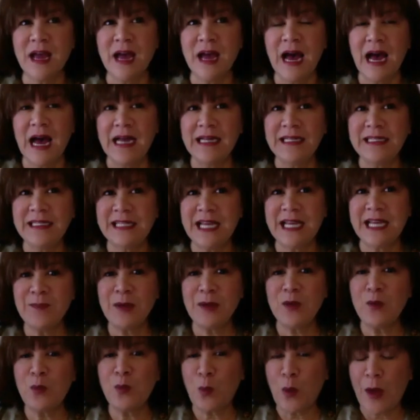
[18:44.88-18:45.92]
I'd say my
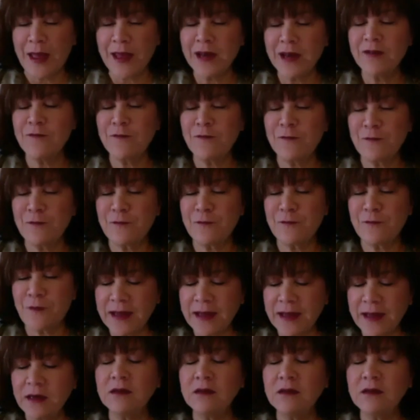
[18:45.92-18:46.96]
one
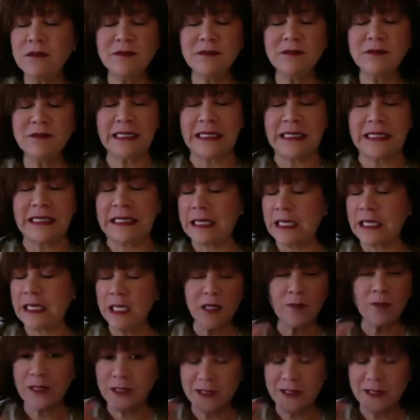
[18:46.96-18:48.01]
final
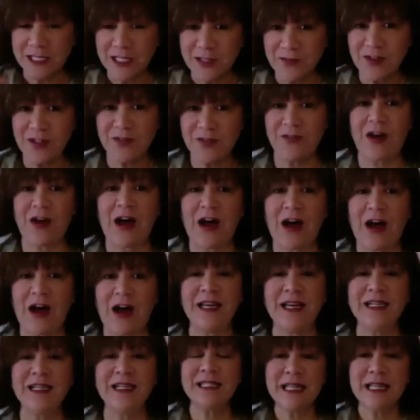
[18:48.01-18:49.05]
key piece of
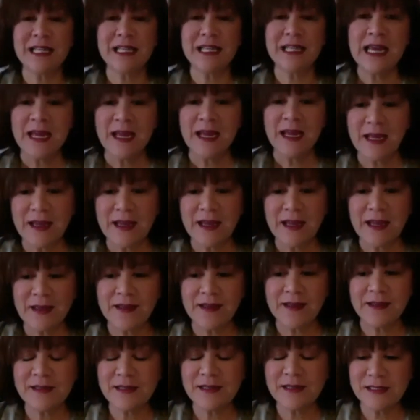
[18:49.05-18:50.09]
advice
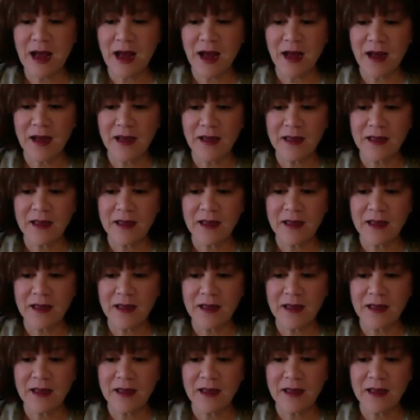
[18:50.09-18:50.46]
is